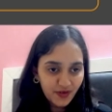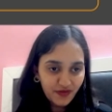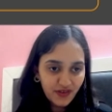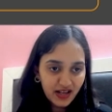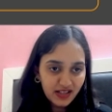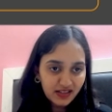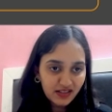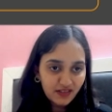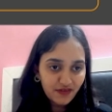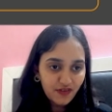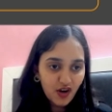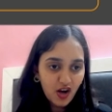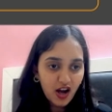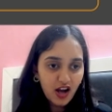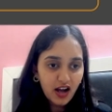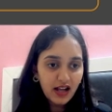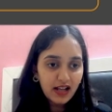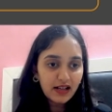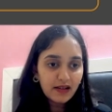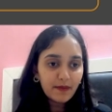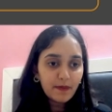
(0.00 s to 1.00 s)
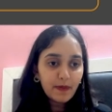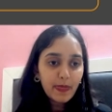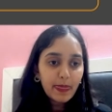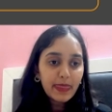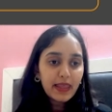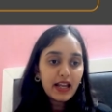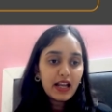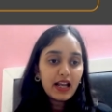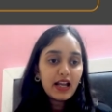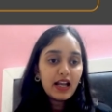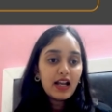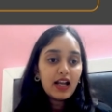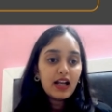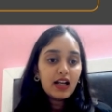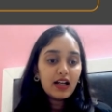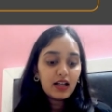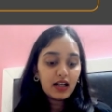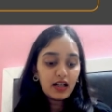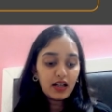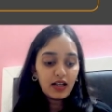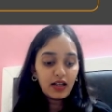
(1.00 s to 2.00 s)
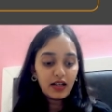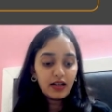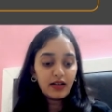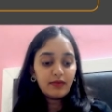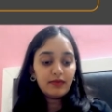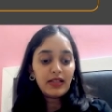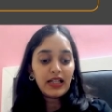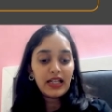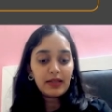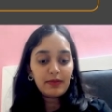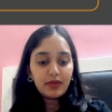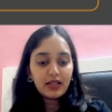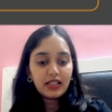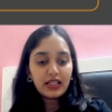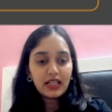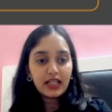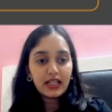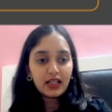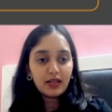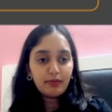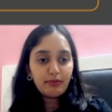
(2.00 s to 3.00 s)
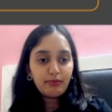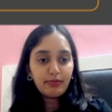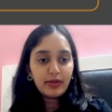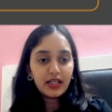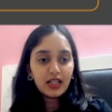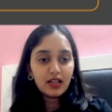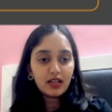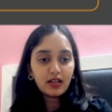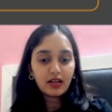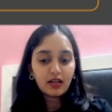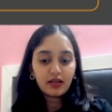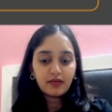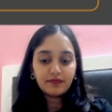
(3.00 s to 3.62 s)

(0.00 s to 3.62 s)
First of all, let me take it bigger.